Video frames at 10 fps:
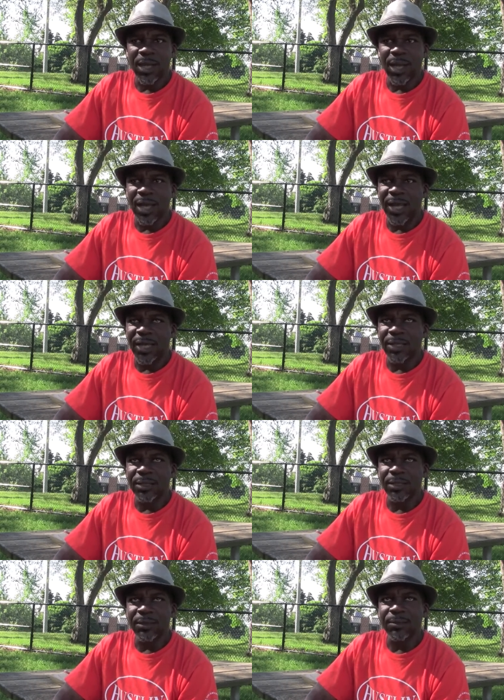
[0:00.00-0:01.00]
I
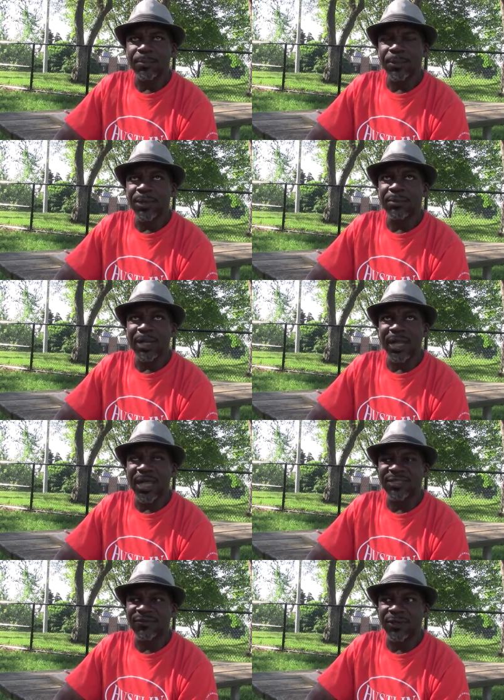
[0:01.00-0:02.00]
put in my
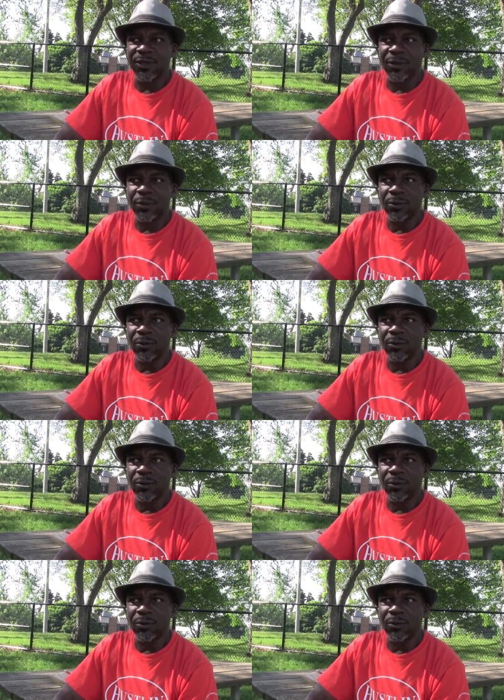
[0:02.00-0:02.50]
last video,